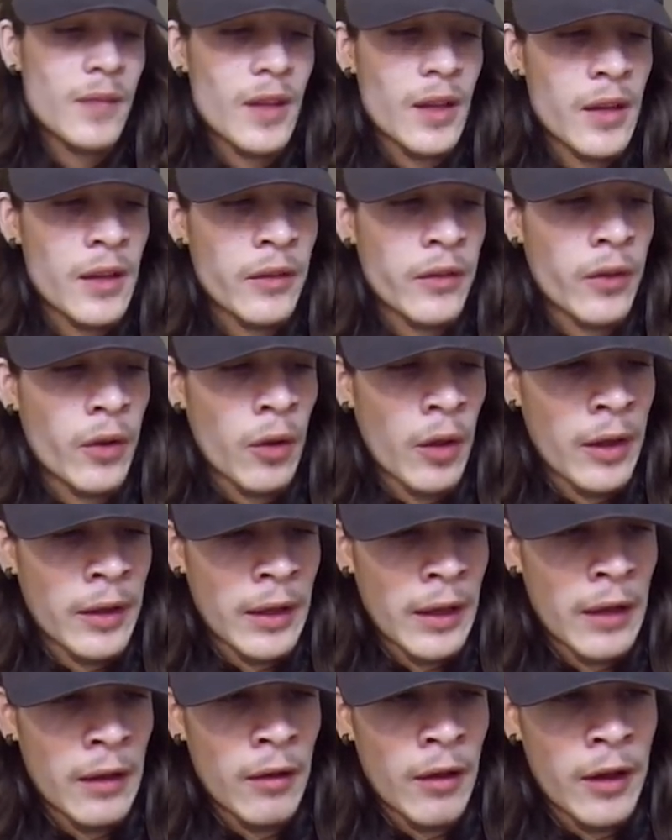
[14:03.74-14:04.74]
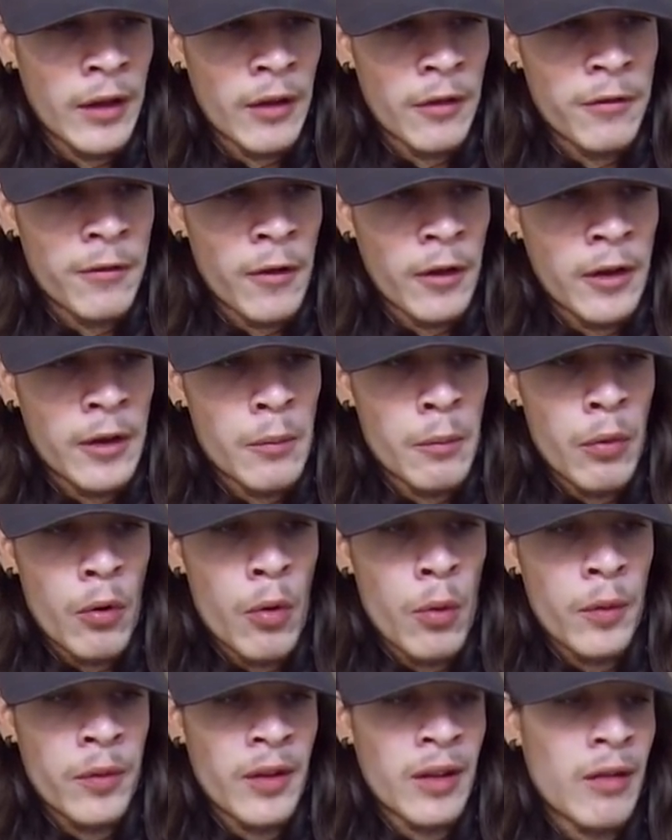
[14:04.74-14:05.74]
until I get like a fucking
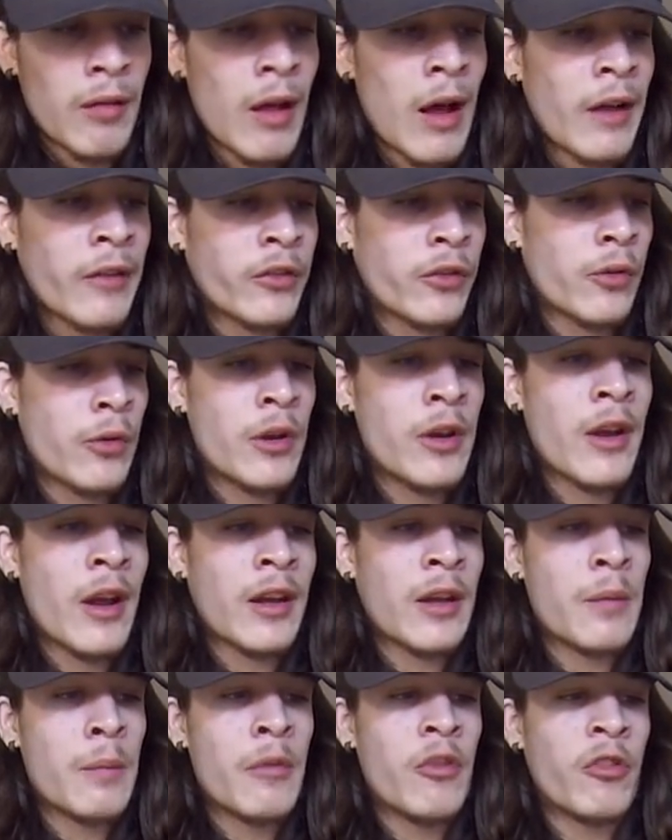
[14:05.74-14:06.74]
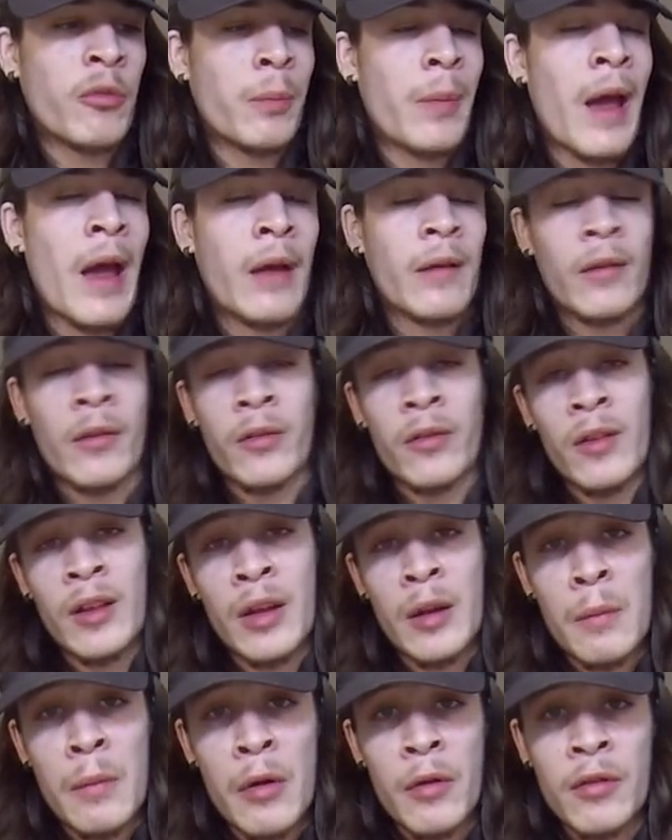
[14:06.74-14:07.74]
bowl with a glass screen. I can just pack this thing
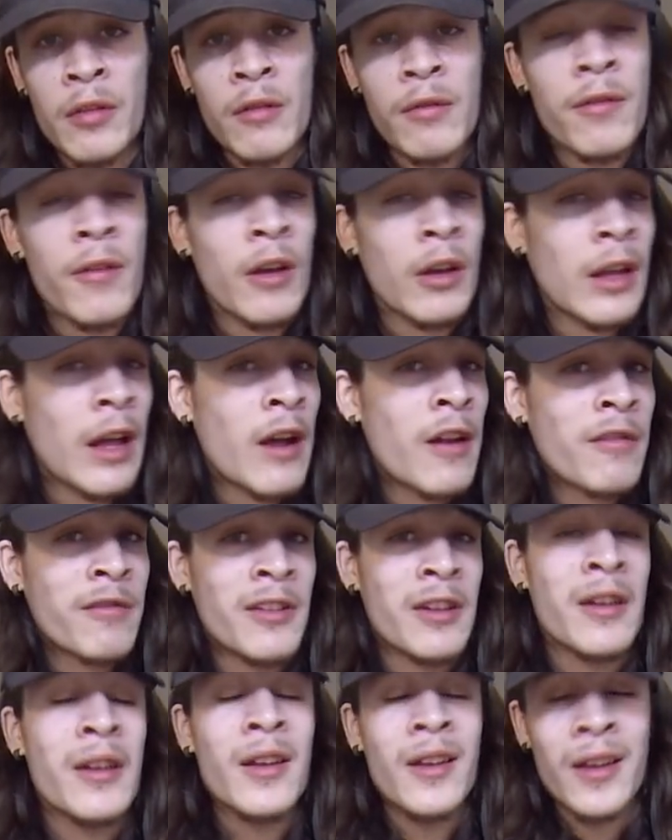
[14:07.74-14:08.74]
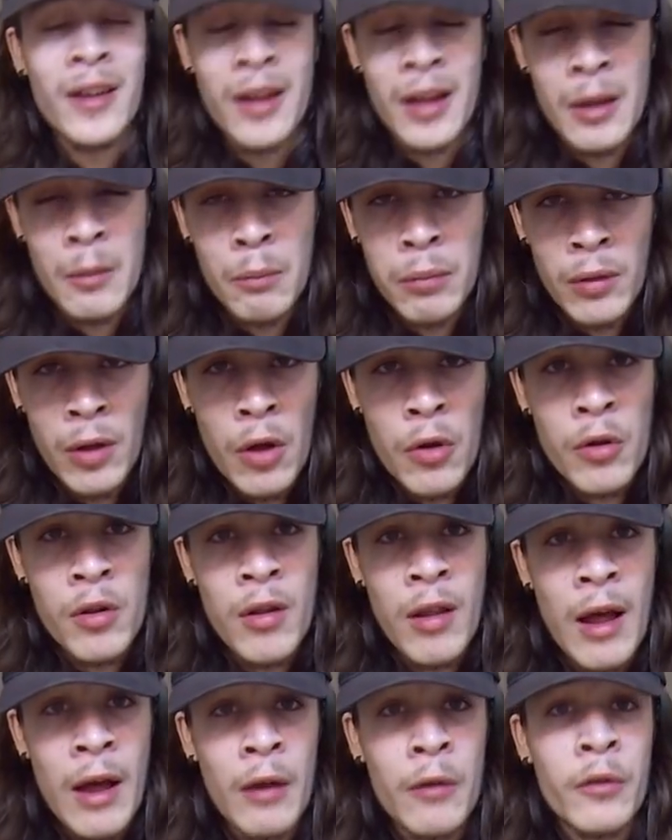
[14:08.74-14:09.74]
and milk the fuck out of it and blow
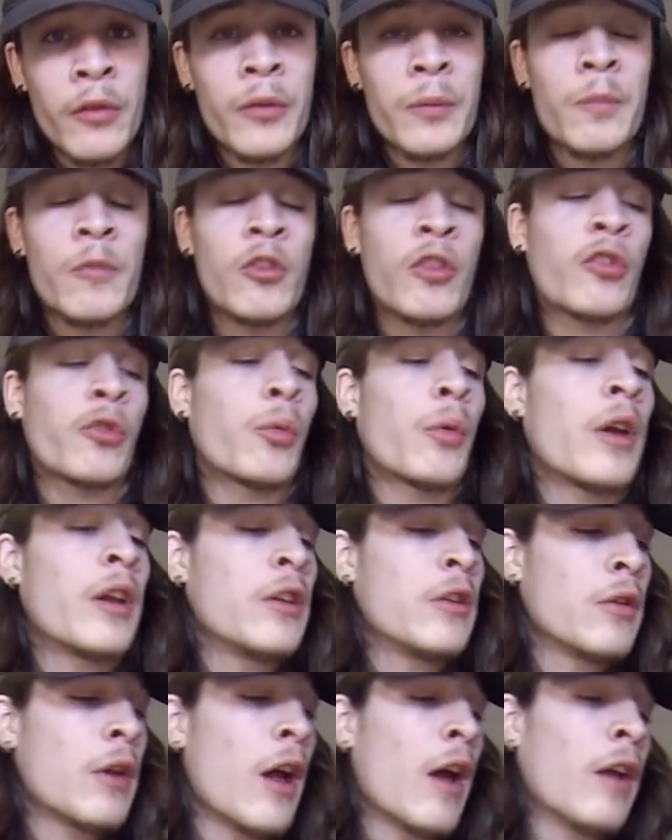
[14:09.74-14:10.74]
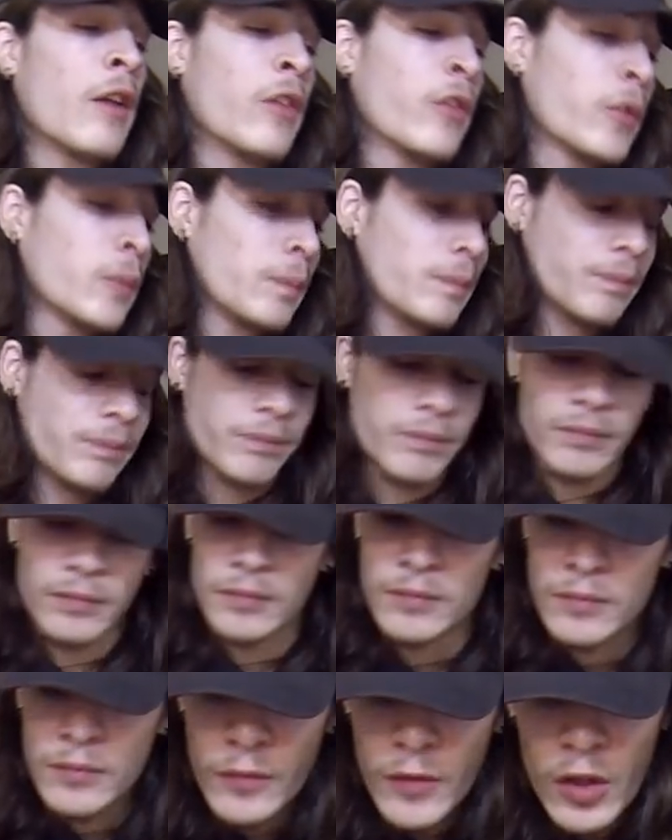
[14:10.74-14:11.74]
clouds. Just wait, you guys.
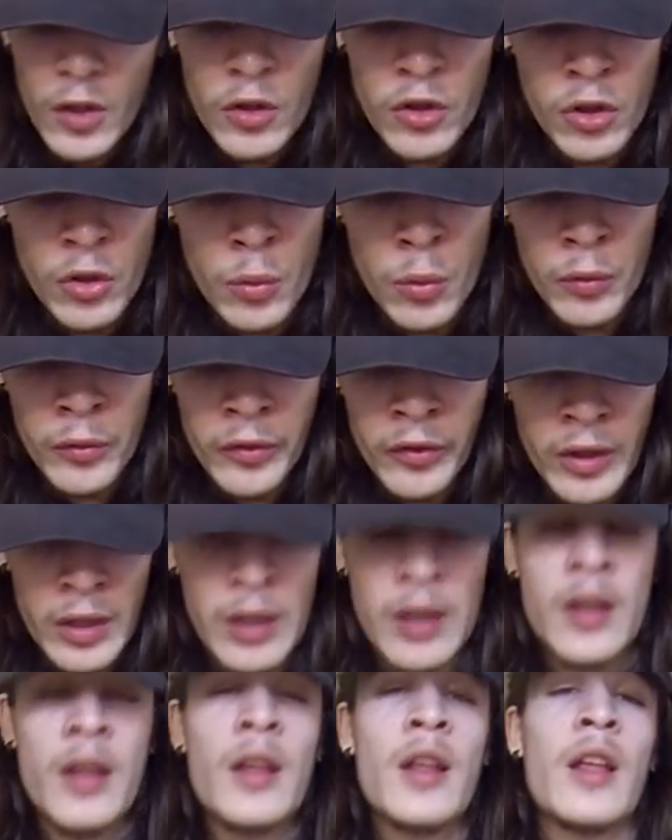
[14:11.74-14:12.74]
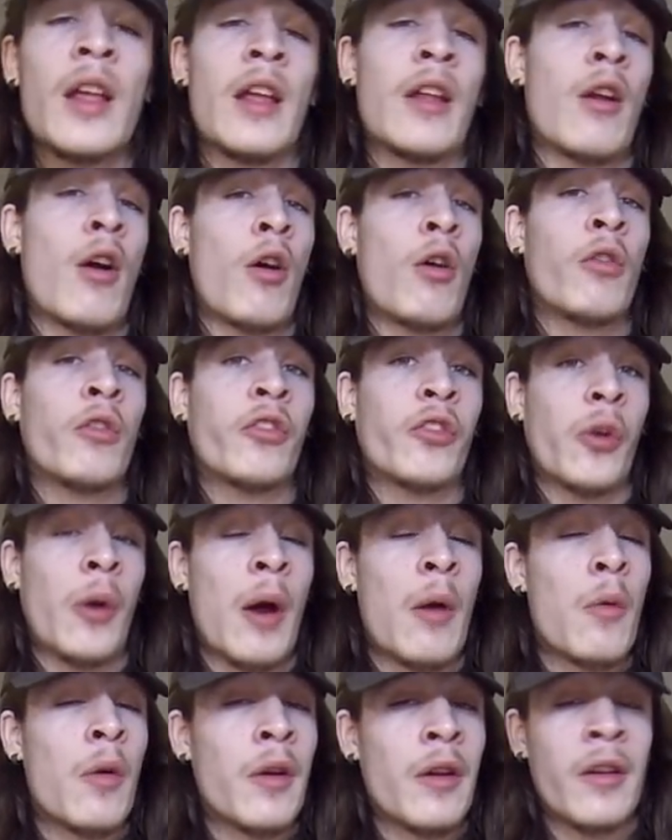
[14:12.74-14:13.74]
You will see. And also,
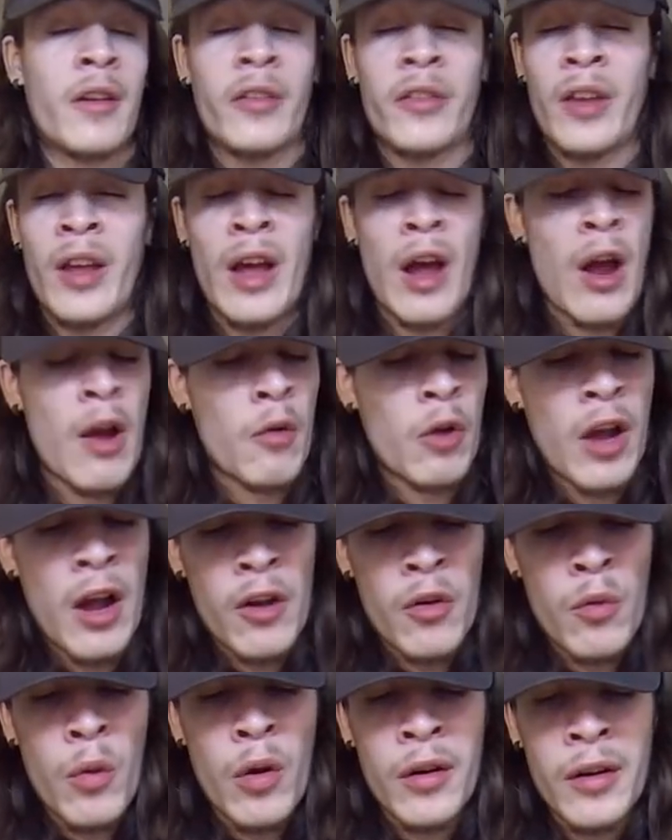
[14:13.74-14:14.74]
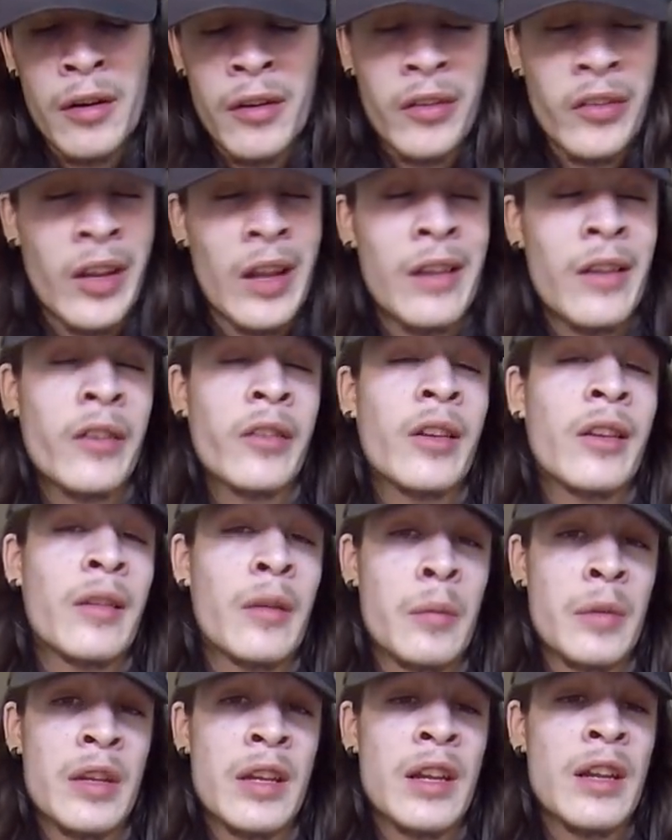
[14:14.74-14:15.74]
I kind of wanted to say this at the
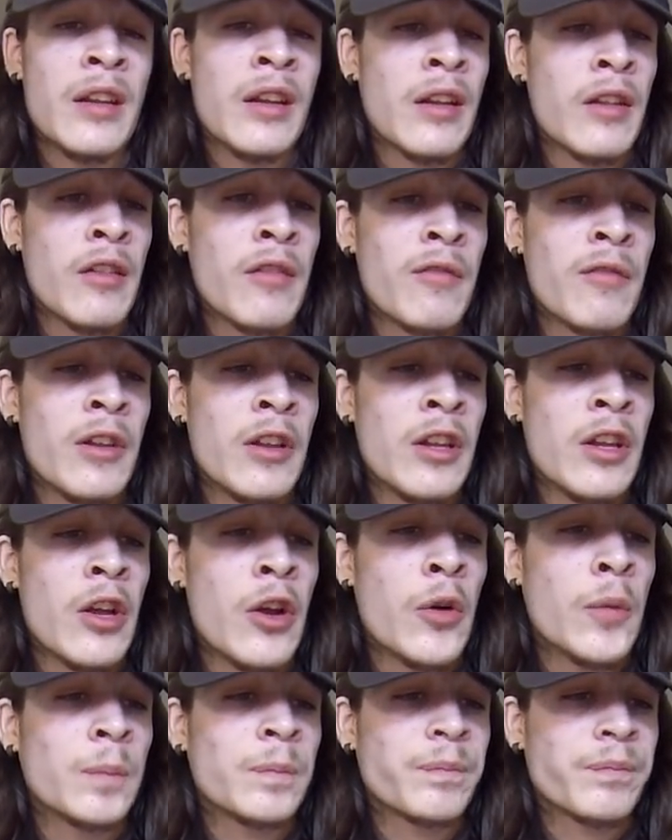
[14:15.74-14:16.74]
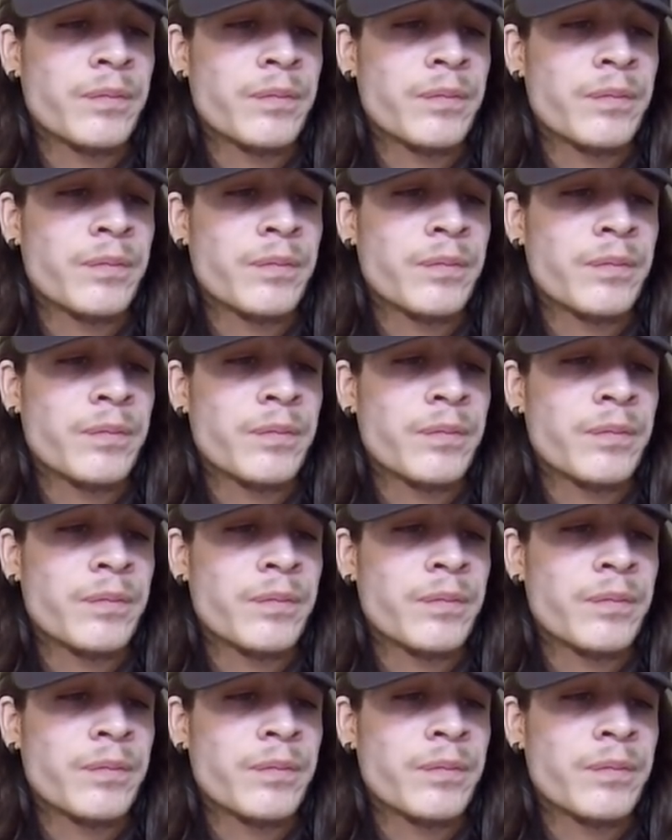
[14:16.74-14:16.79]
beginning of the video,